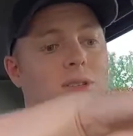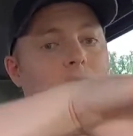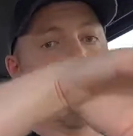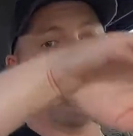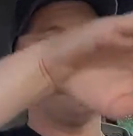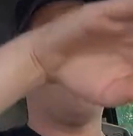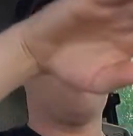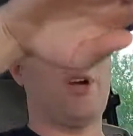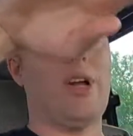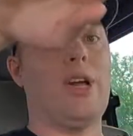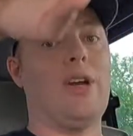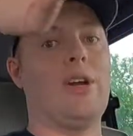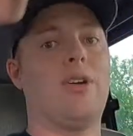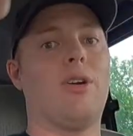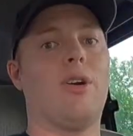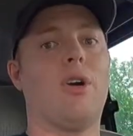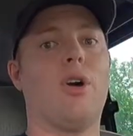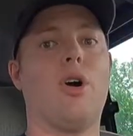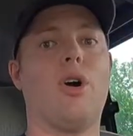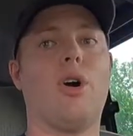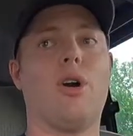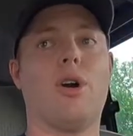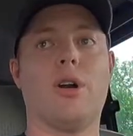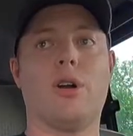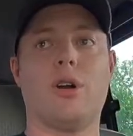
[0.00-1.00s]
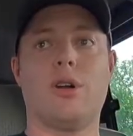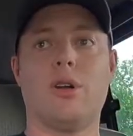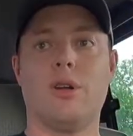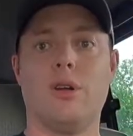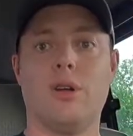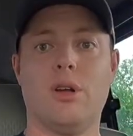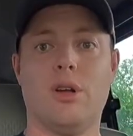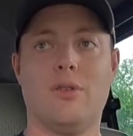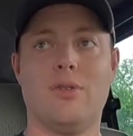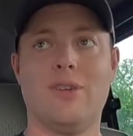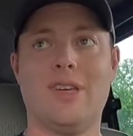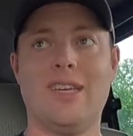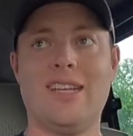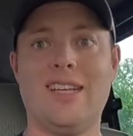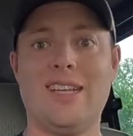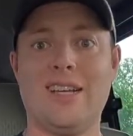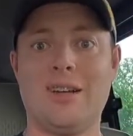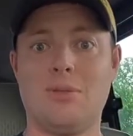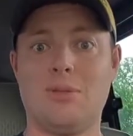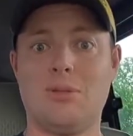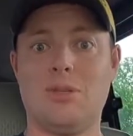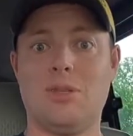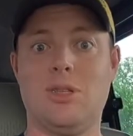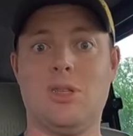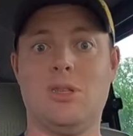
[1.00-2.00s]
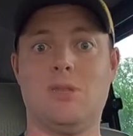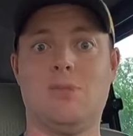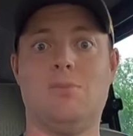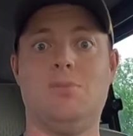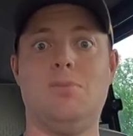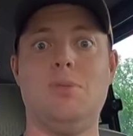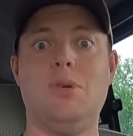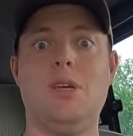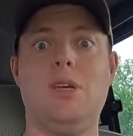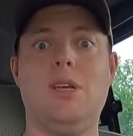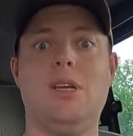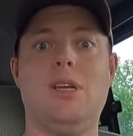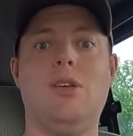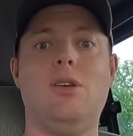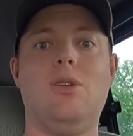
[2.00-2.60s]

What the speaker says: greater arc of getting up to these big,